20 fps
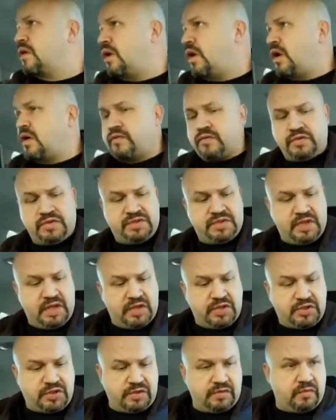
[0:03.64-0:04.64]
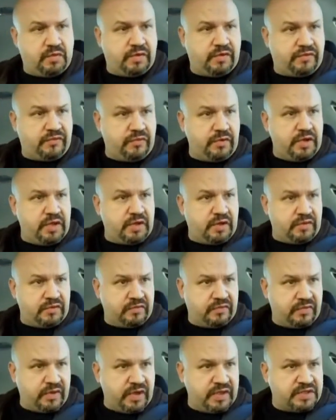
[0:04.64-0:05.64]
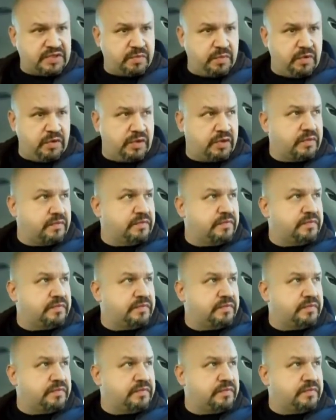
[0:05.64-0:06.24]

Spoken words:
conversation with a friend on Facebook